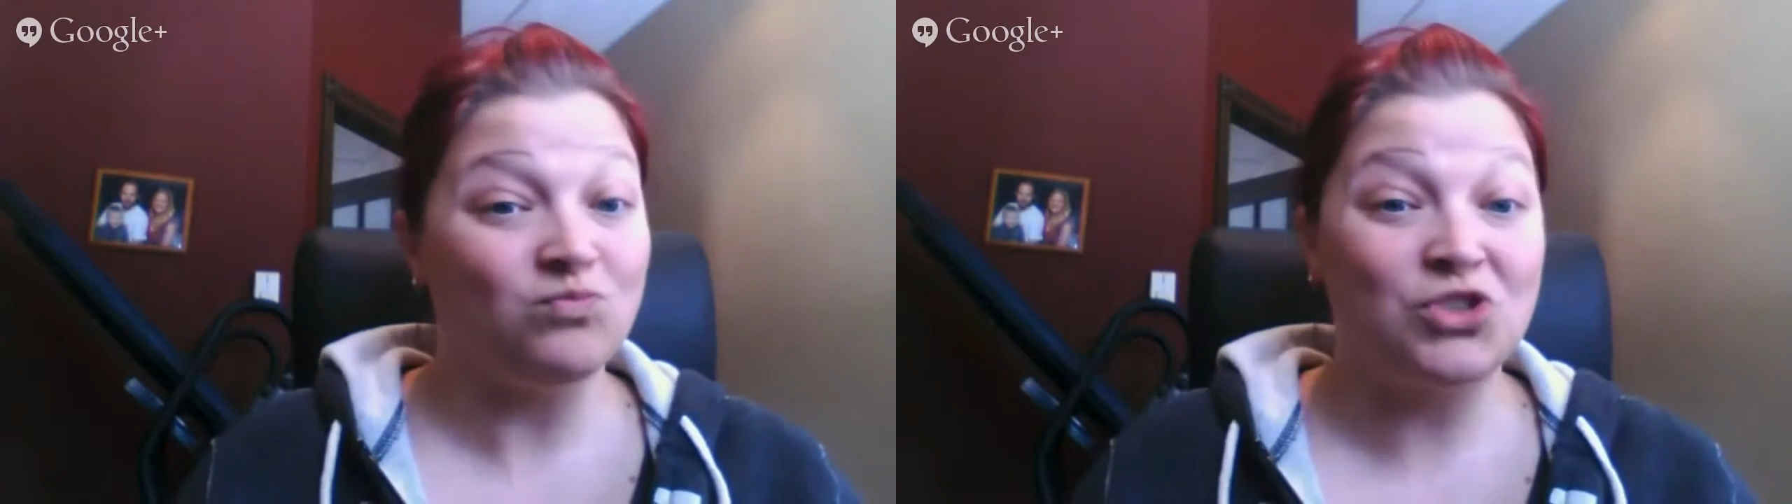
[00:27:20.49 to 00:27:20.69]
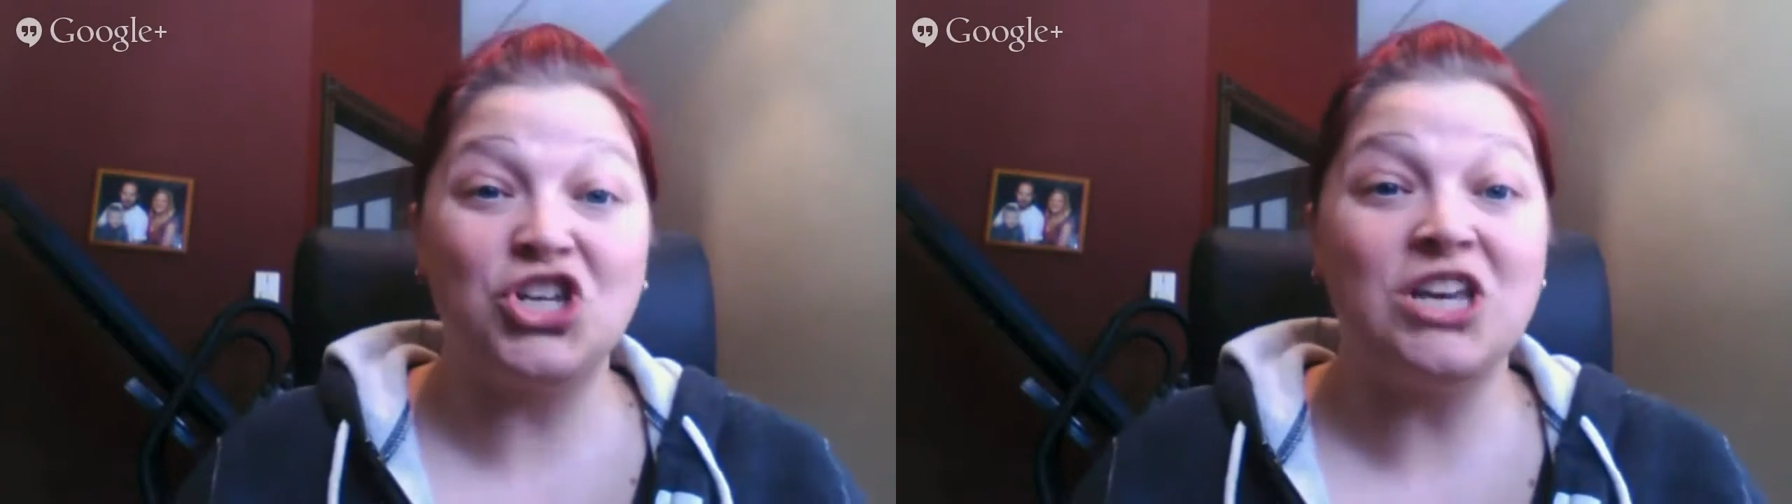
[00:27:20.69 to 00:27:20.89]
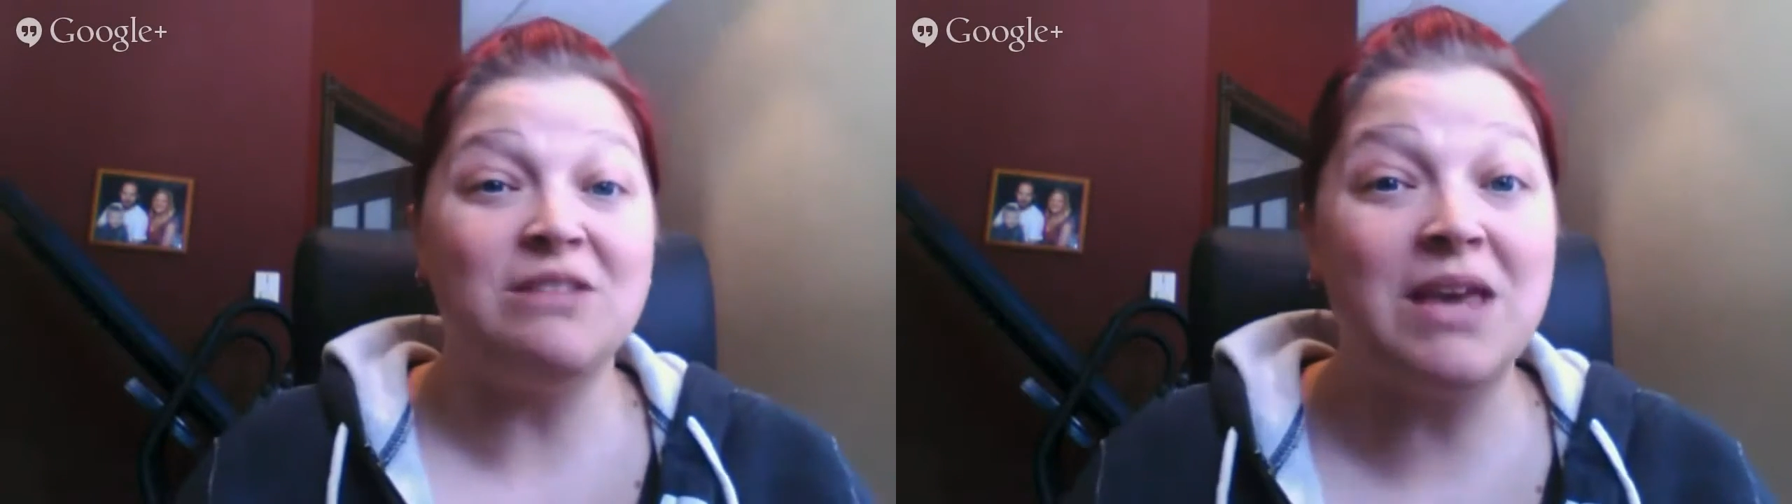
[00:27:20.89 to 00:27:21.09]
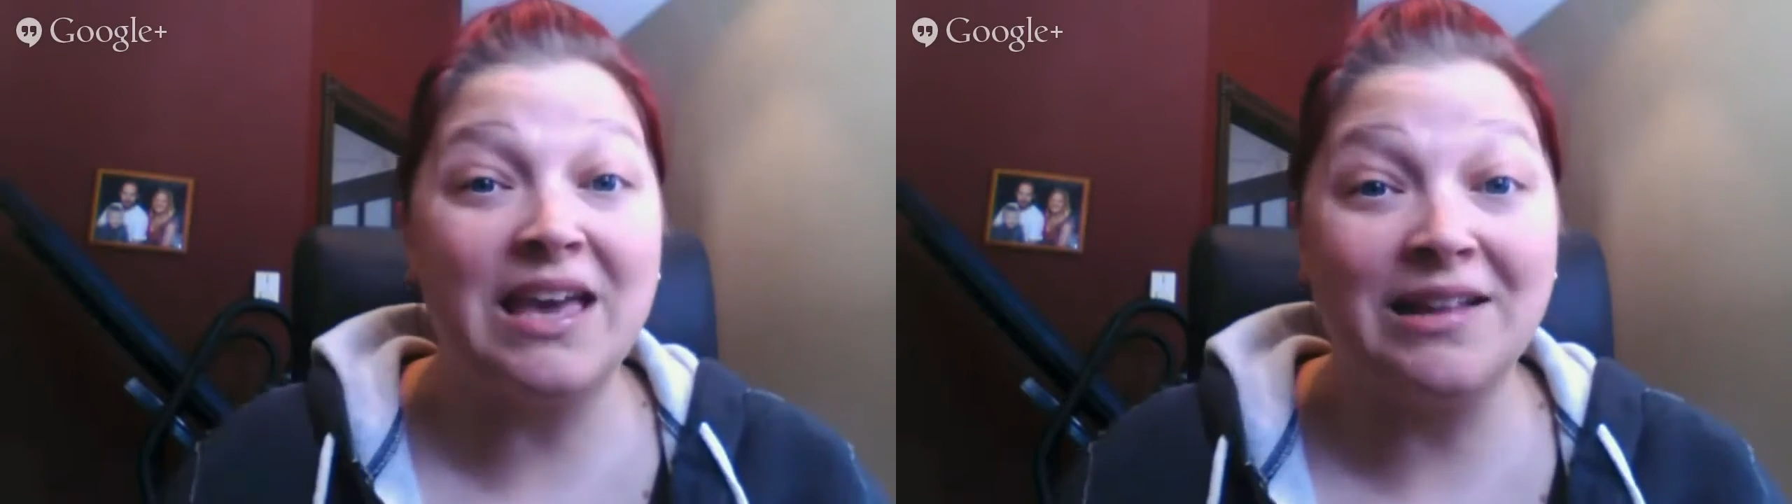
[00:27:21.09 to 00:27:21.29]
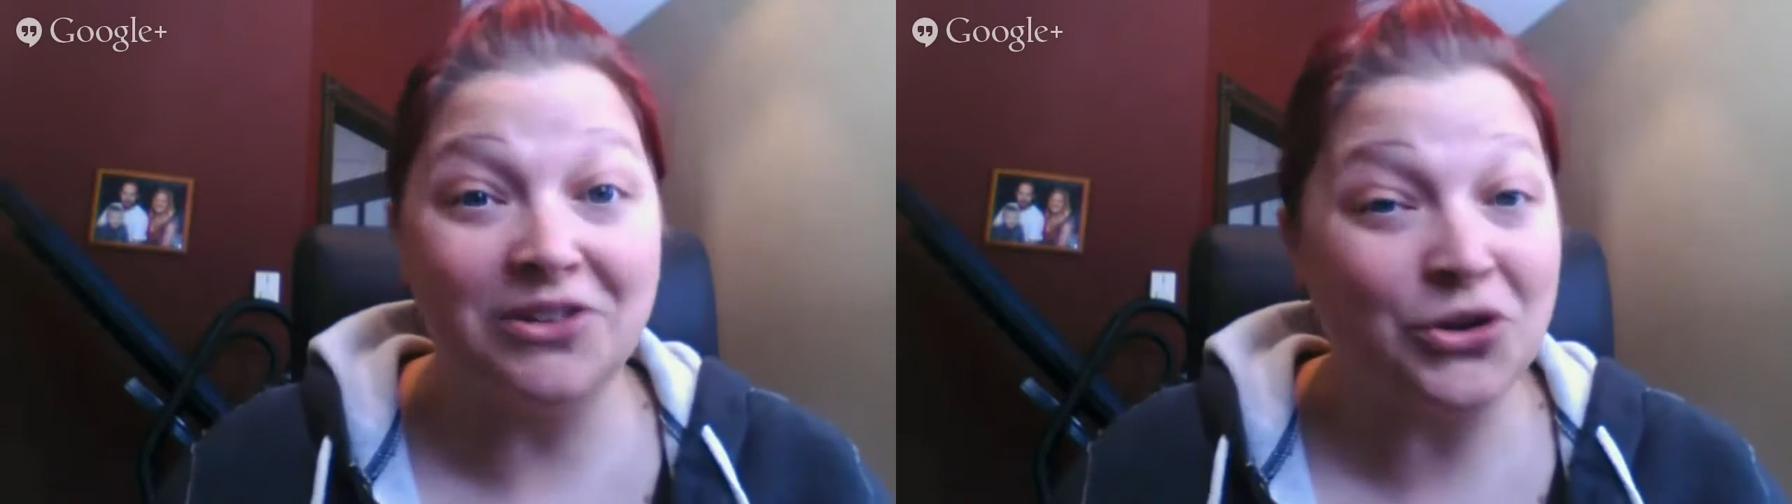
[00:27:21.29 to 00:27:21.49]
cheat
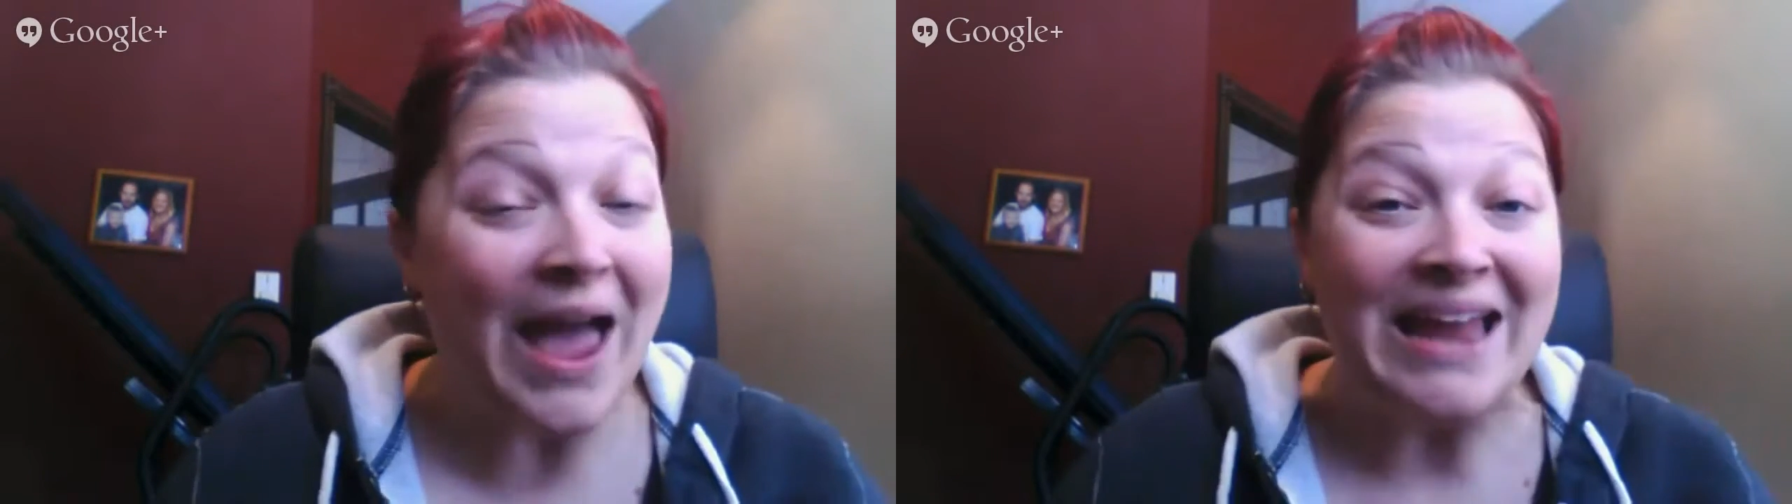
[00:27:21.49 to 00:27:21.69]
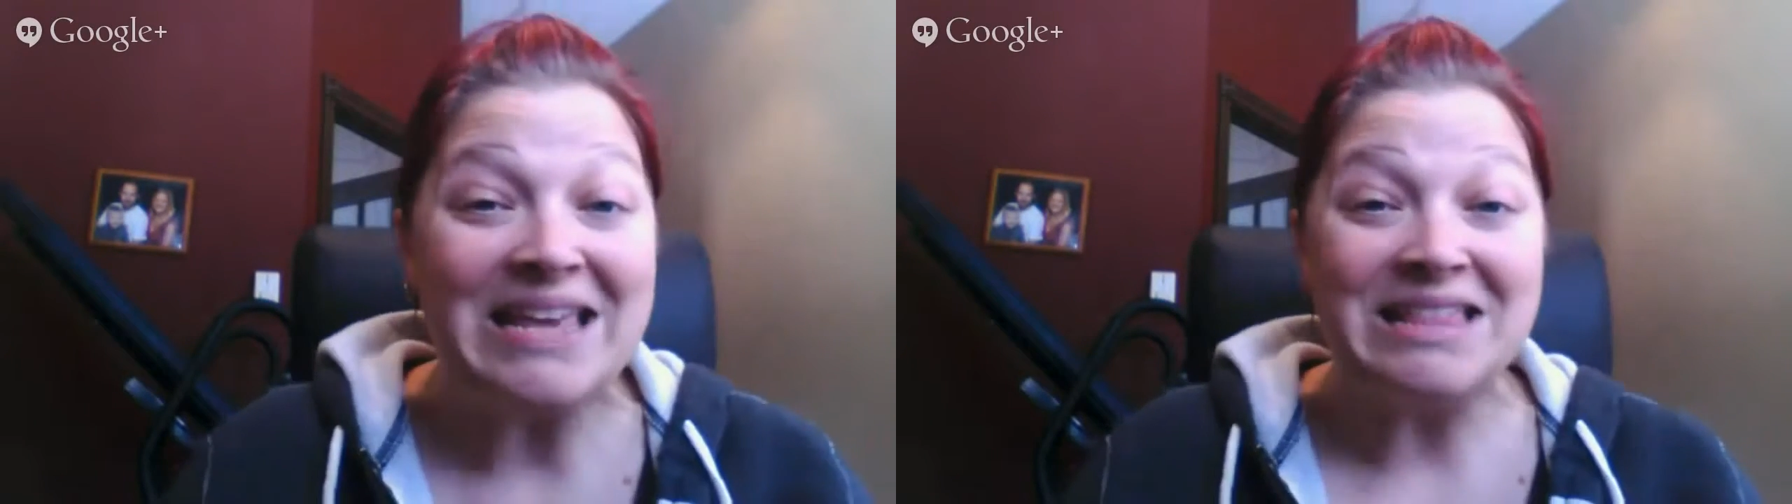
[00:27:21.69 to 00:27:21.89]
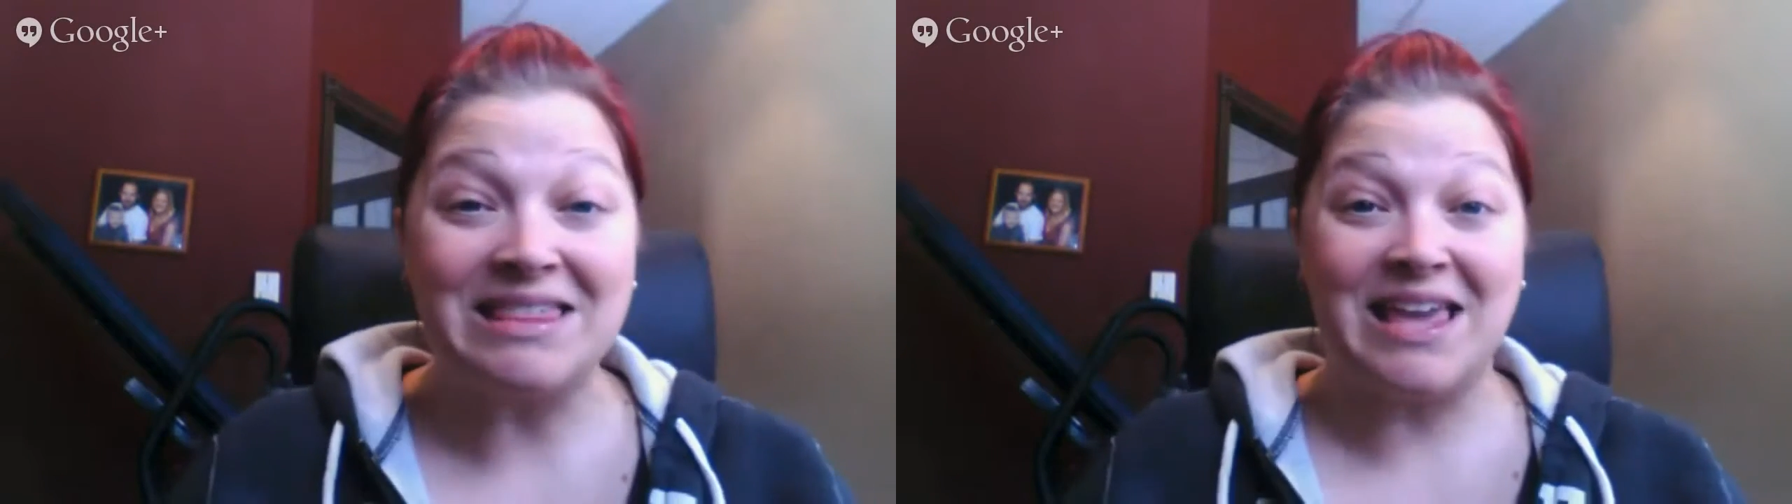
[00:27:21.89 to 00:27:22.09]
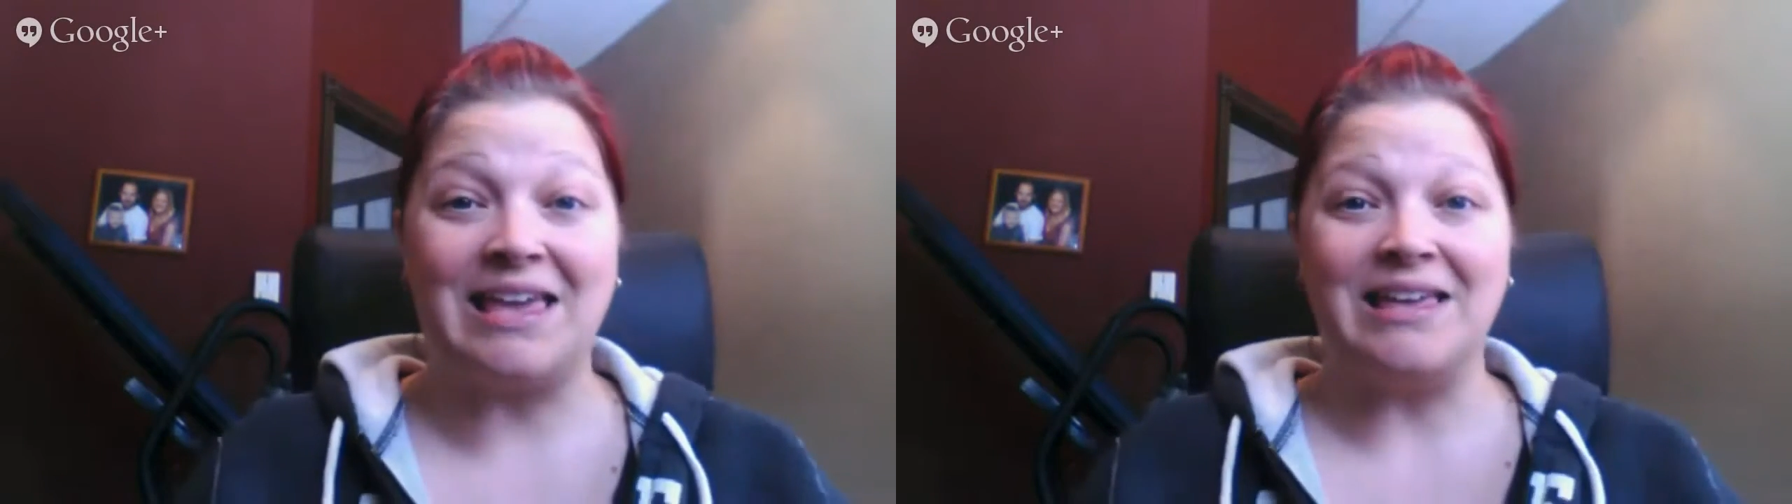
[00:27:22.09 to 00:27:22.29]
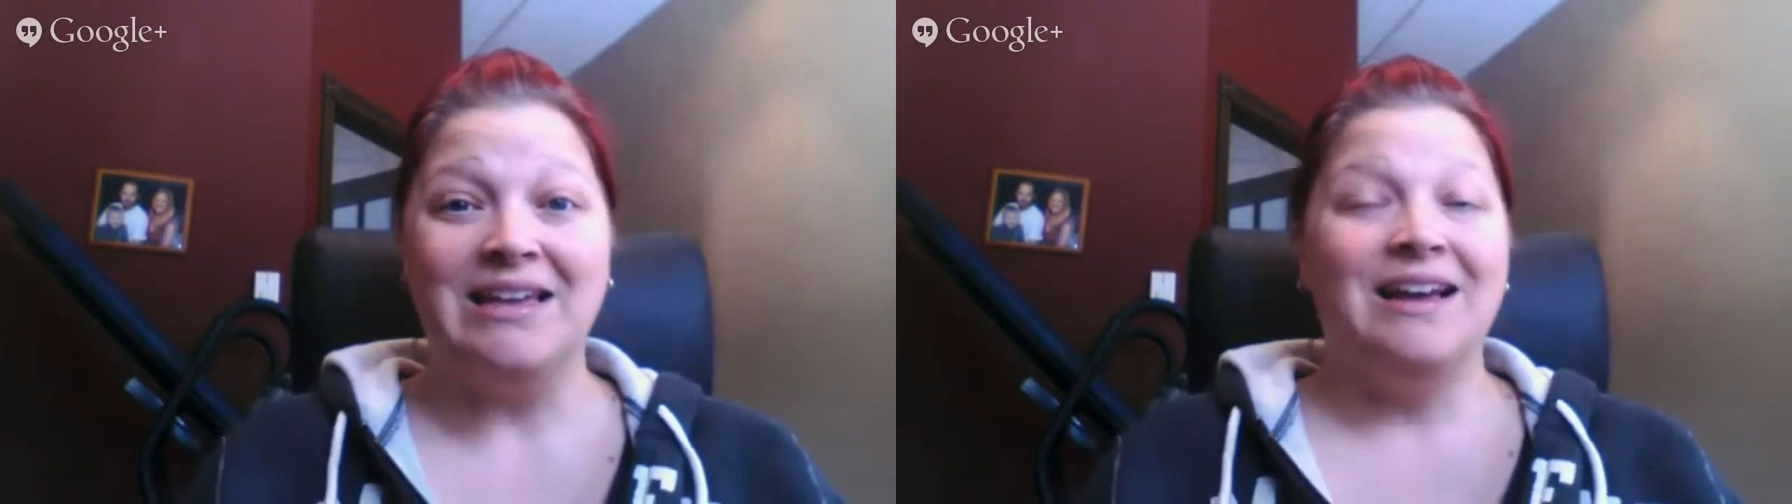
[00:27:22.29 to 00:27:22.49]
meal or
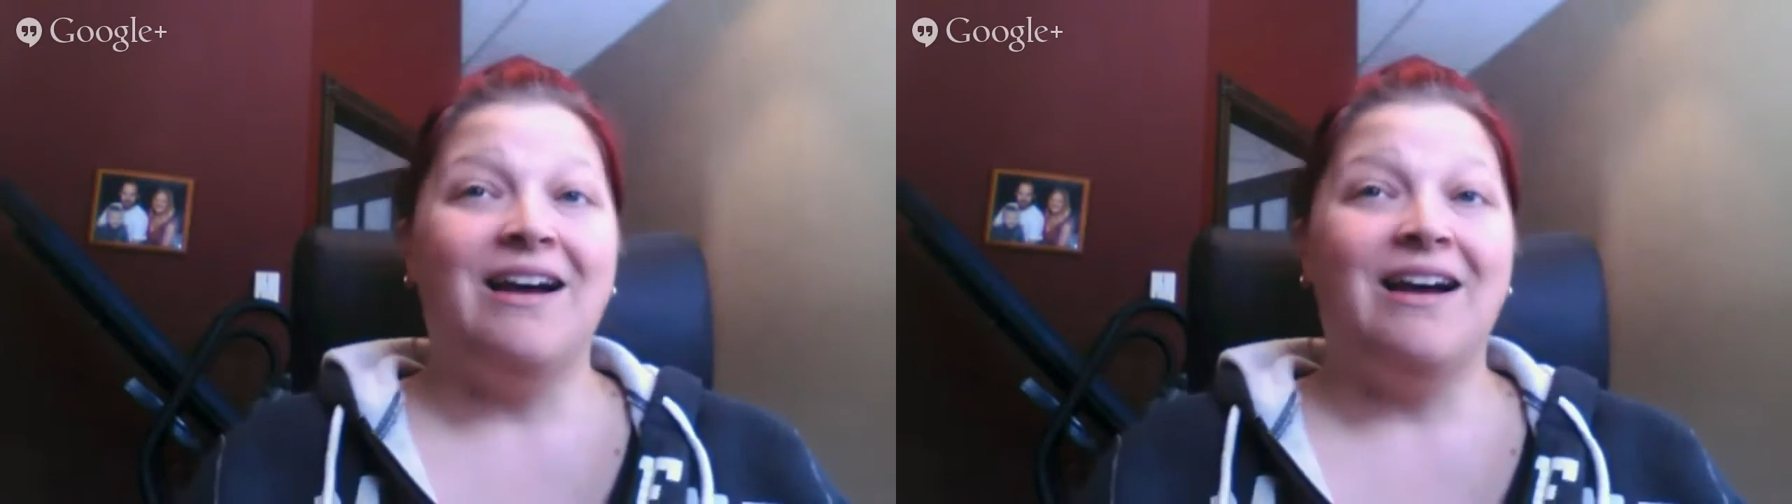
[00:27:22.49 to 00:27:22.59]
anything.